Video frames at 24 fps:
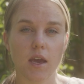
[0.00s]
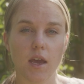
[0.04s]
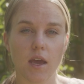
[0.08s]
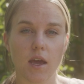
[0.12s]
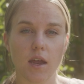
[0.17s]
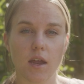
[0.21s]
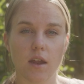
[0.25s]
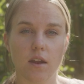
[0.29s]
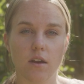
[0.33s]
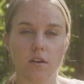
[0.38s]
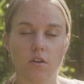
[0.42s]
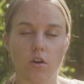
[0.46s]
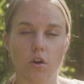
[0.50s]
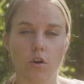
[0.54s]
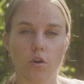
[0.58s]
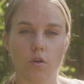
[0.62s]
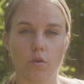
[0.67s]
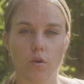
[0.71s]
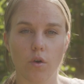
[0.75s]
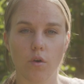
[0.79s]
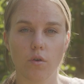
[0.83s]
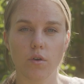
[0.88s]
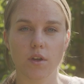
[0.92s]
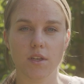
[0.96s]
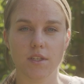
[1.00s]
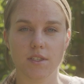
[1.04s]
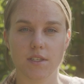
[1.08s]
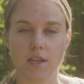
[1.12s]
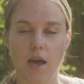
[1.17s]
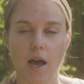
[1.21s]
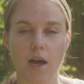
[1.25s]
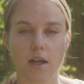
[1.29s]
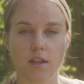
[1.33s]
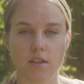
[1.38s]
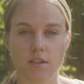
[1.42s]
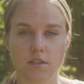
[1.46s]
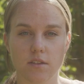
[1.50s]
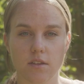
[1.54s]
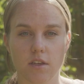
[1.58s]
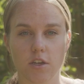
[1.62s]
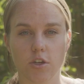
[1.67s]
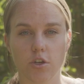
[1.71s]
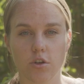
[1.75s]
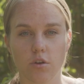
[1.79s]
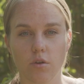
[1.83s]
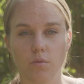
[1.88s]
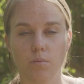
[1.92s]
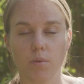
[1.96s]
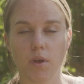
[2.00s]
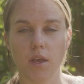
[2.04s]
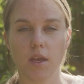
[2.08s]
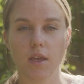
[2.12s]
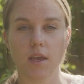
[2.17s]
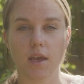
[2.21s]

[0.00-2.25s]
and are grown exactly as they should be